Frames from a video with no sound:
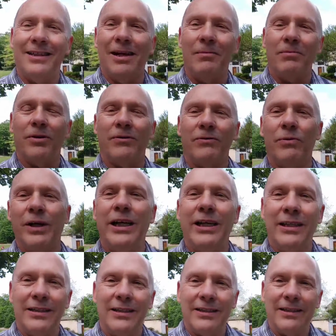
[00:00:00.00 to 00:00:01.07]
number of
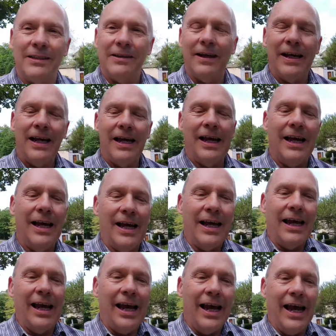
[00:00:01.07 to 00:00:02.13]
weeks.
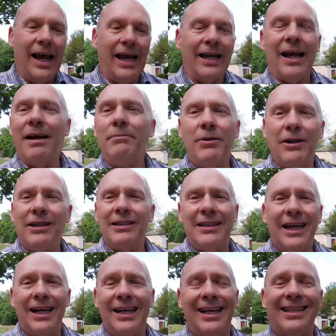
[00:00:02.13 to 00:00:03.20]
And I'm going to
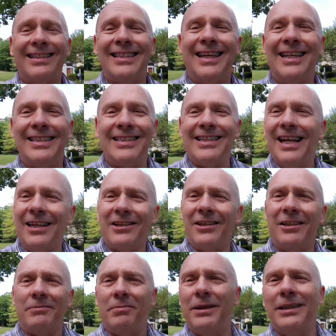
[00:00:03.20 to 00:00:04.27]
tell you, it's not going
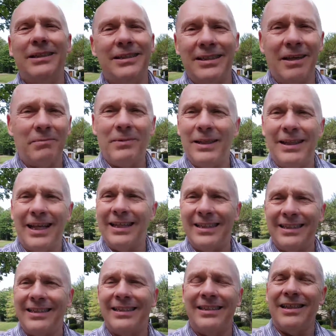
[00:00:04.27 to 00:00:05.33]
to be something
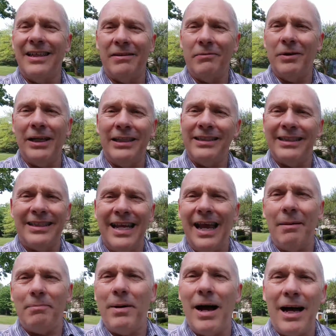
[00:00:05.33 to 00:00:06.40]
we
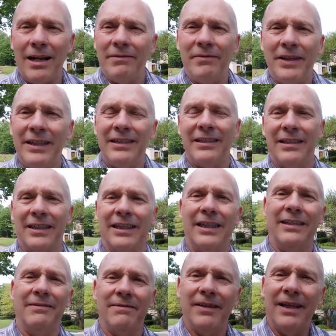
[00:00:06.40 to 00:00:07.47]
snap out of
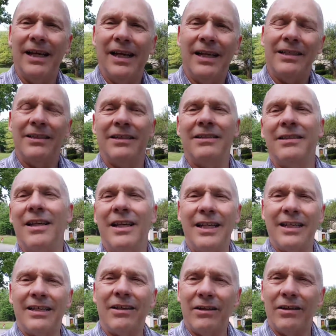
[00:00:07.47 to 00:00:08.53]
easily. Just
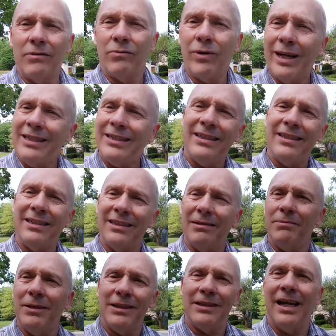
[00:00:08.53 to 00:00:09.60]
like
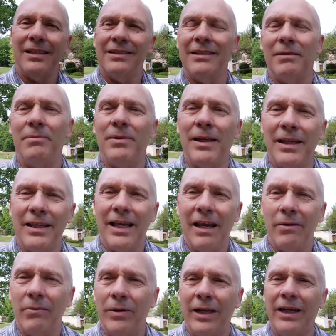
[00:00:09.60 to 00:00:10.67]
racism is not something
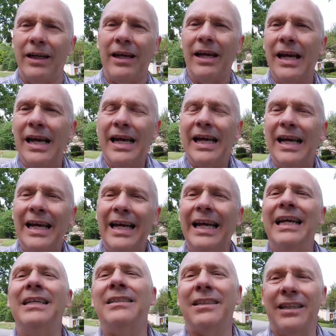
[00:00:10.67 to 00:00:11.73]
that we
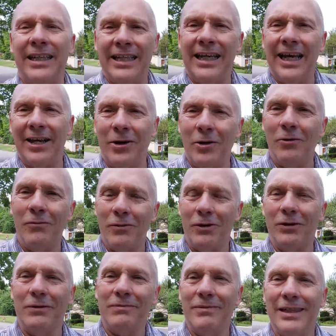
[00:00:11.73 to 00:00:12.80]
easily get
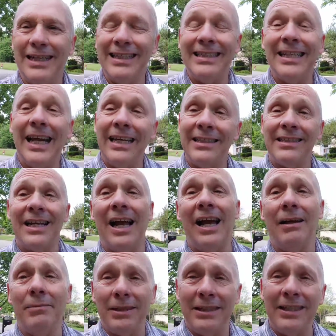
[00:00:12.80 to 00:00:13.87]
over. It takes
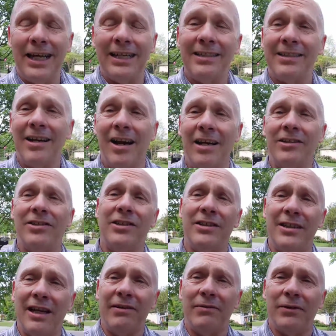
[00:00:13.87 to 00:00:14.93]
time. It takes
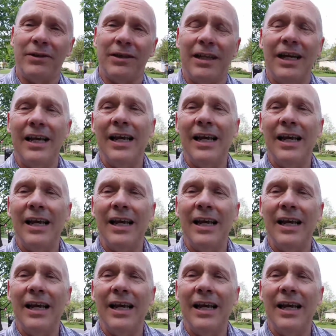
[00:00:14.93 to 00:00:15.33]
conscious effort.